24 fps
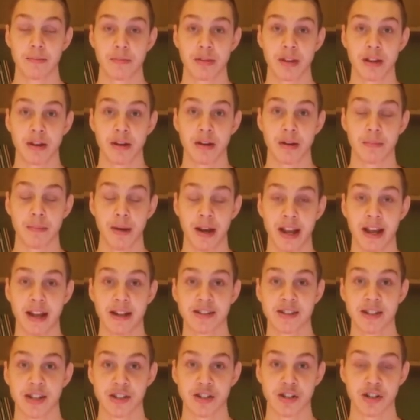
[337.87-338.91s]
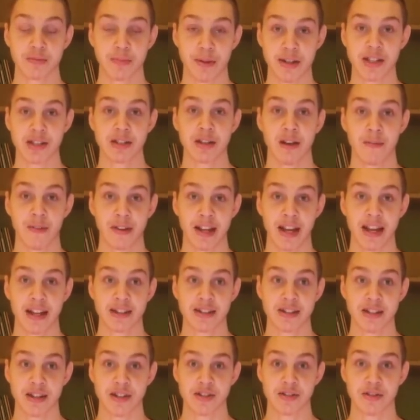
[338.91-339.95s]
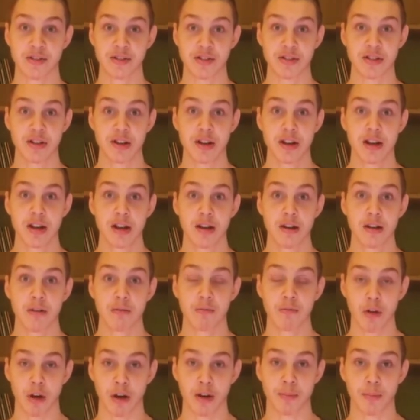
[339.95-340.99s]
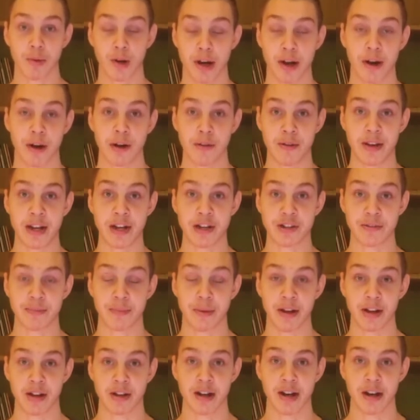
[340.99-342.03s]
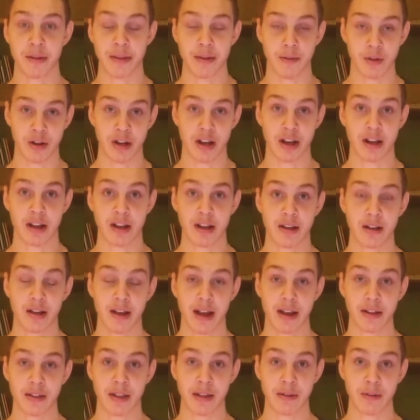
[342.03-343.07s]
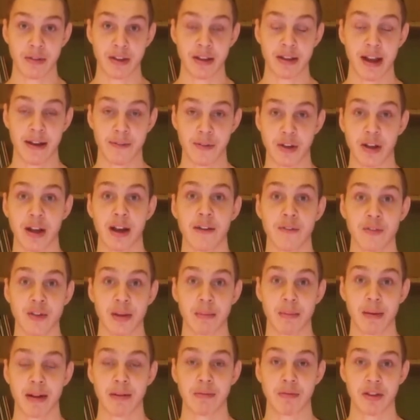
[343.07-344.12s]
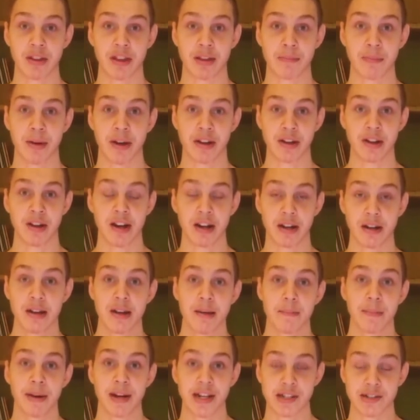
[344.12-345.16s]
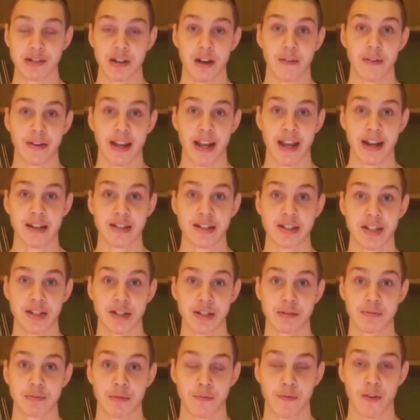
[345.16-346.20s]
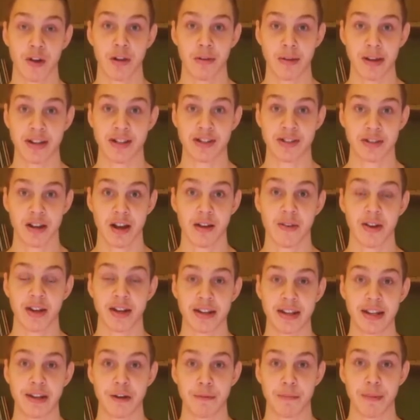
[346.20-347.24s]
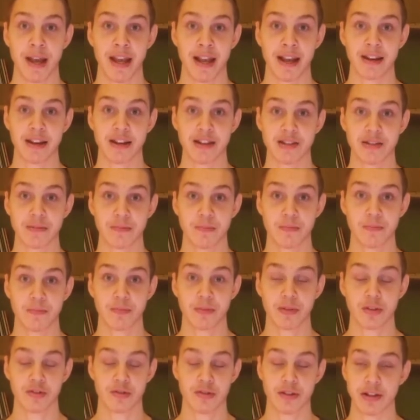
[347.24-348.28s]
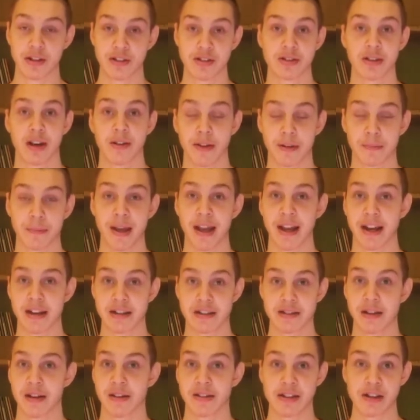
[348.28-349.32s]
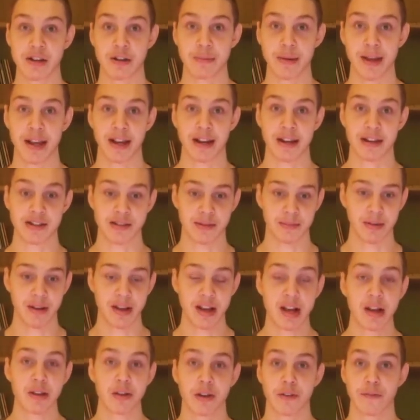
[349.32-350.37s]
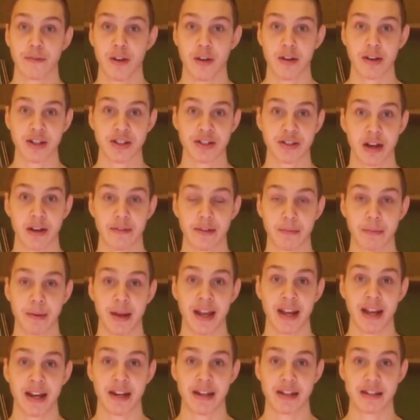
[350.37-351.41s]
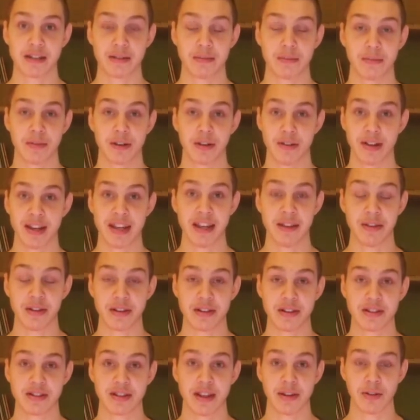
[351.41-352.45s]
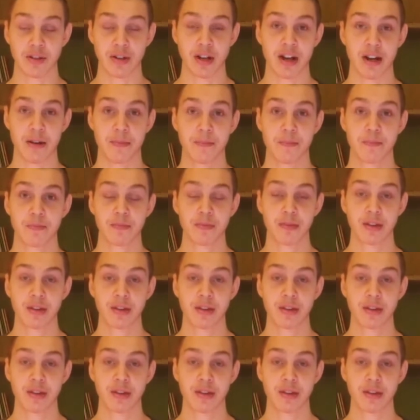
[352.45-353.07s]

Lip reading: My Slavic ancestors weren't brought out of Egypt by God. They didn't have a covenant made with them by God. My Slavic ancestors were following Slavic neo-paganism. Sorry, Slavic paganism, not neo-paganism. They were following Slavic paganism. They were heathens. They were not